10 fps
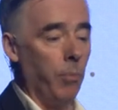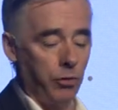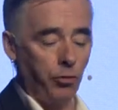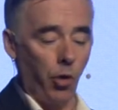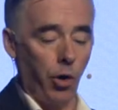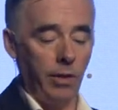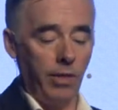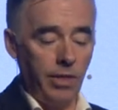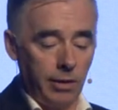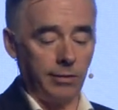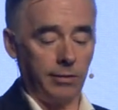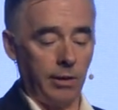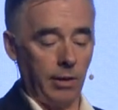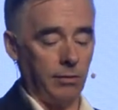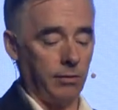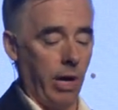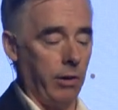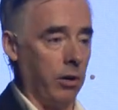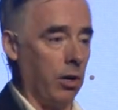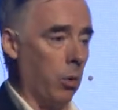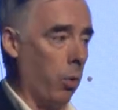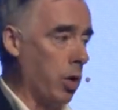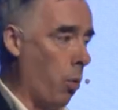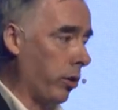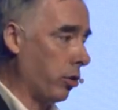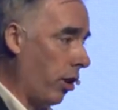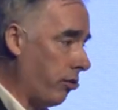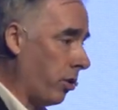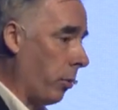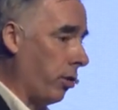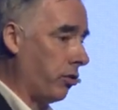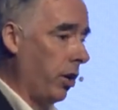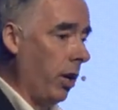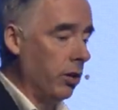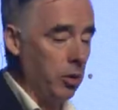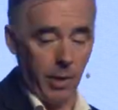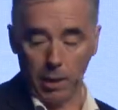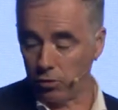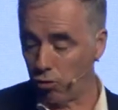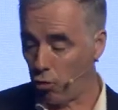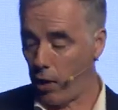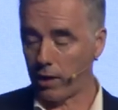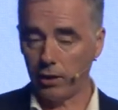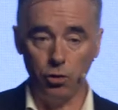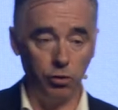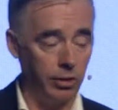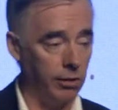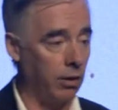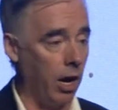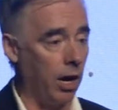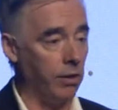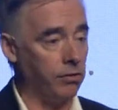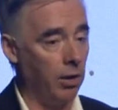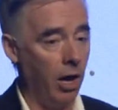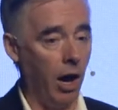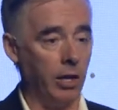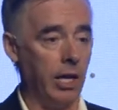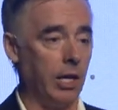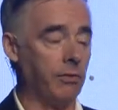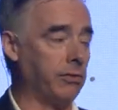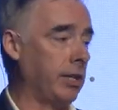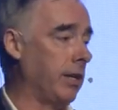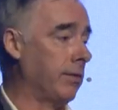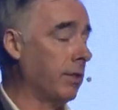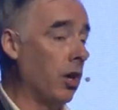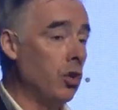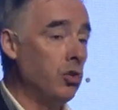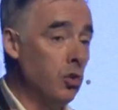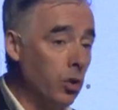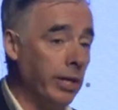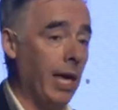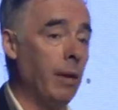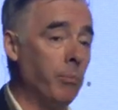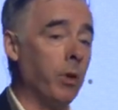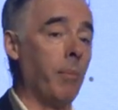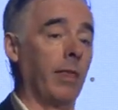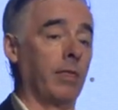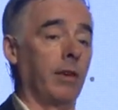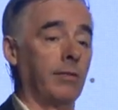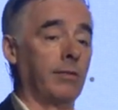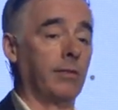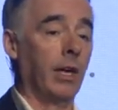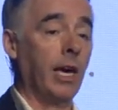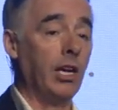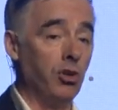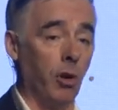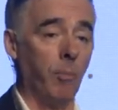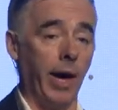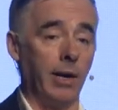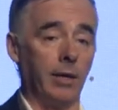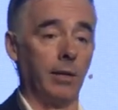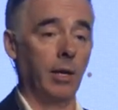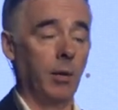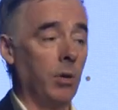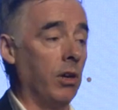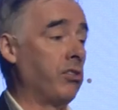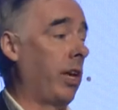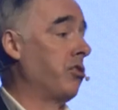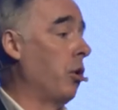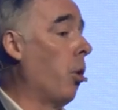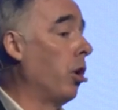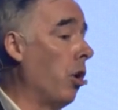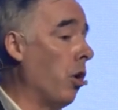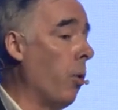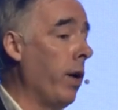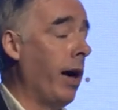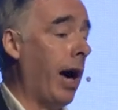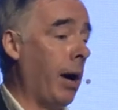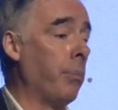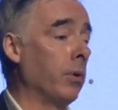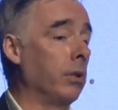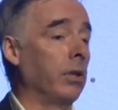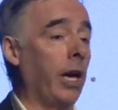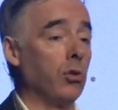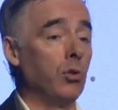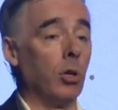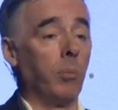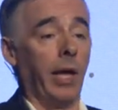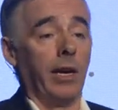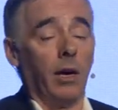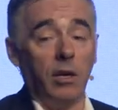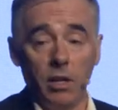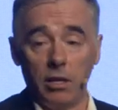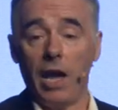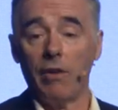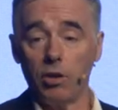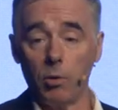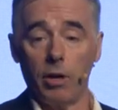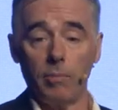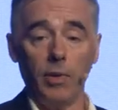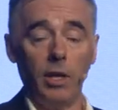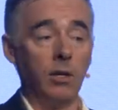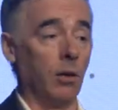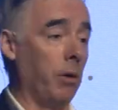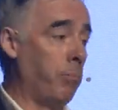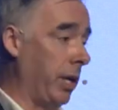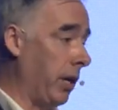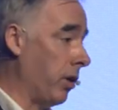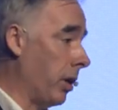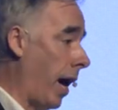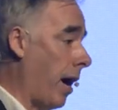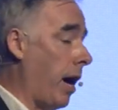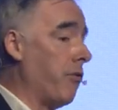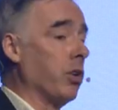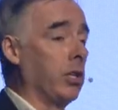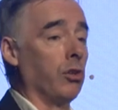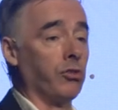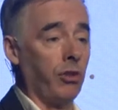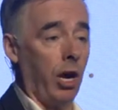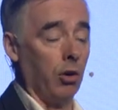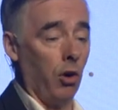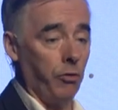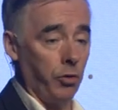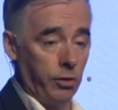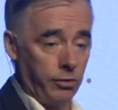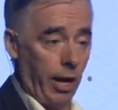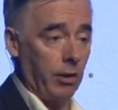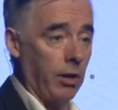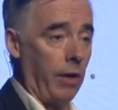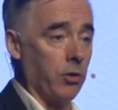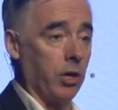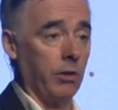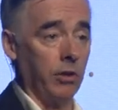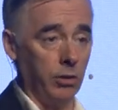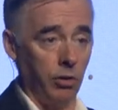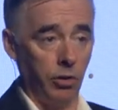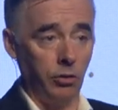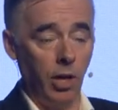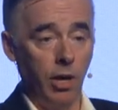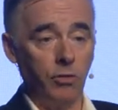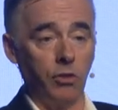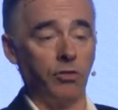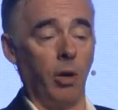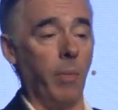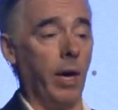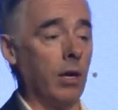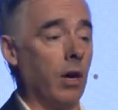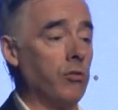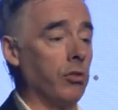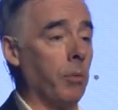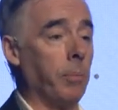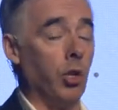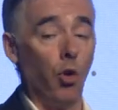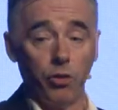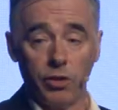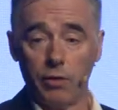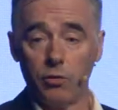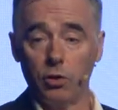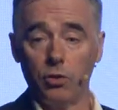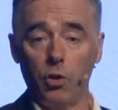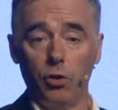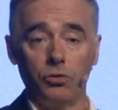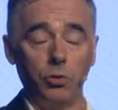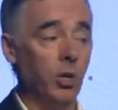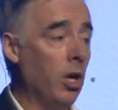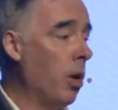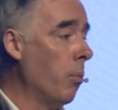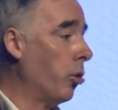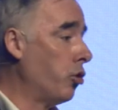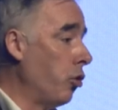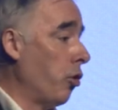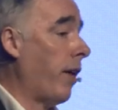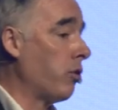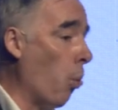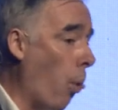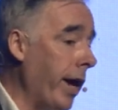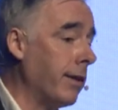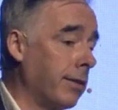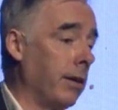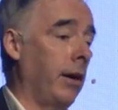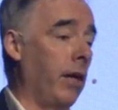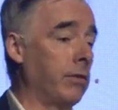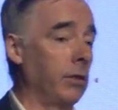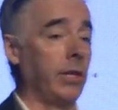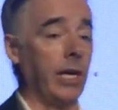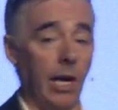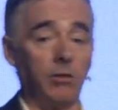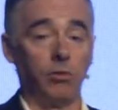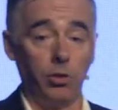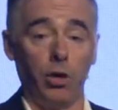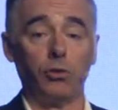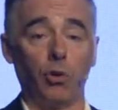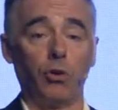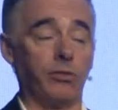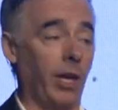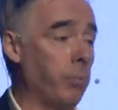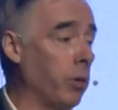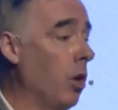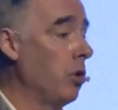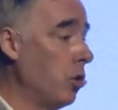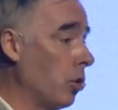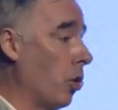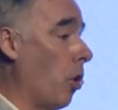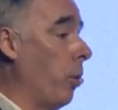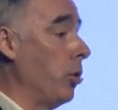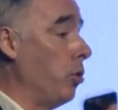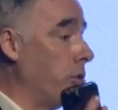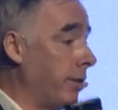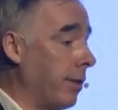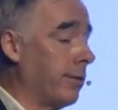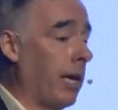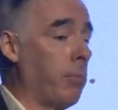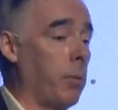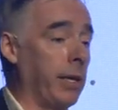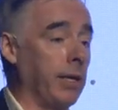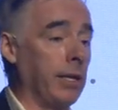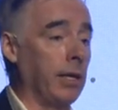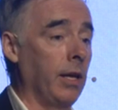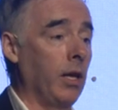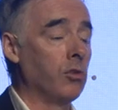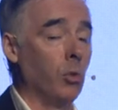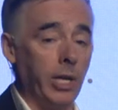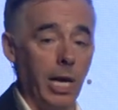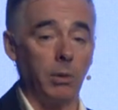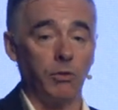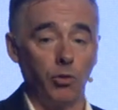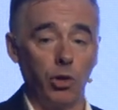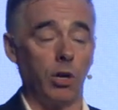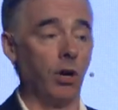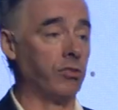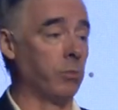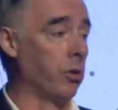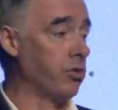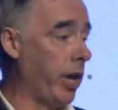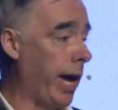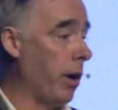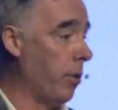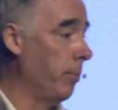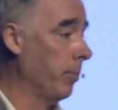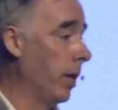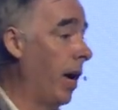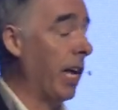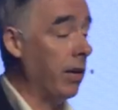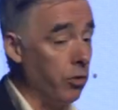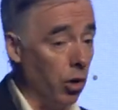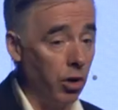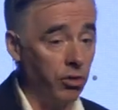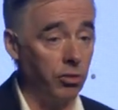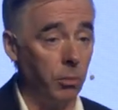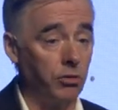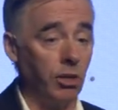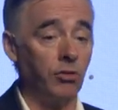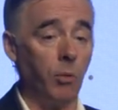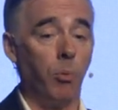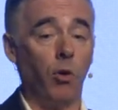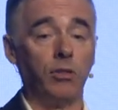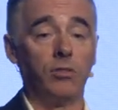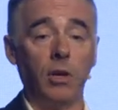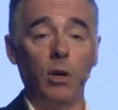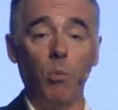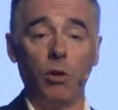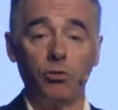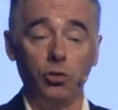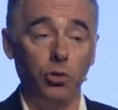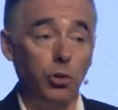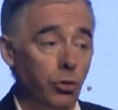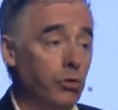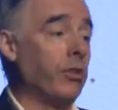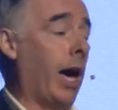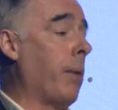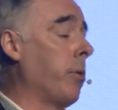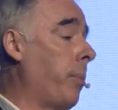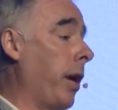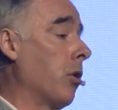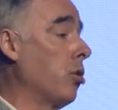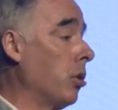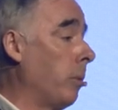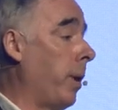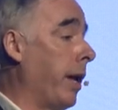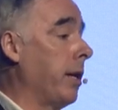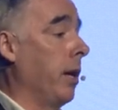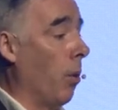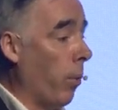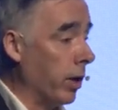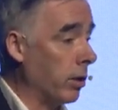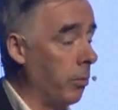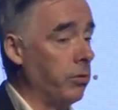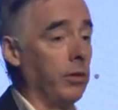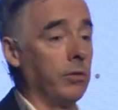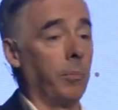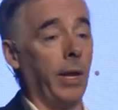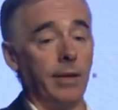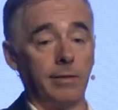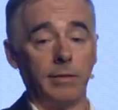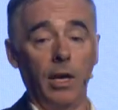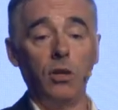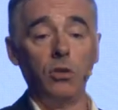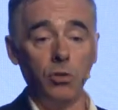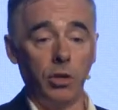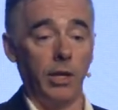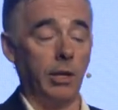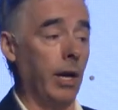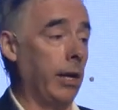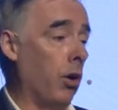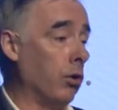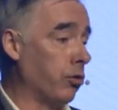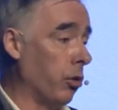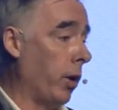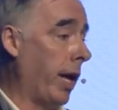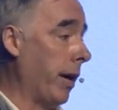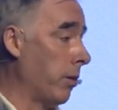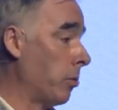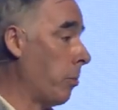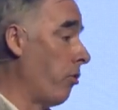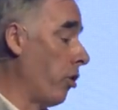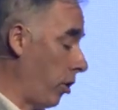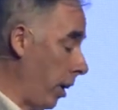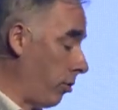But for this uh, scenario here, where you want customers to be able to directly use these cards on NFCs, you can implement this in your bank. Because as you all know, Apple and Google Play are not everywhere you know, I believe in Africa they're starting off in South Africa. I think there, there's some uh, countries up in North Africa they're going to. But you don't have to wait until they get to your doorstep. You can go and use this capability to enable it for your customers now. And if your customers at some point want to use Apple Pay or Google Pay when it comes into place, you can also allow them to provision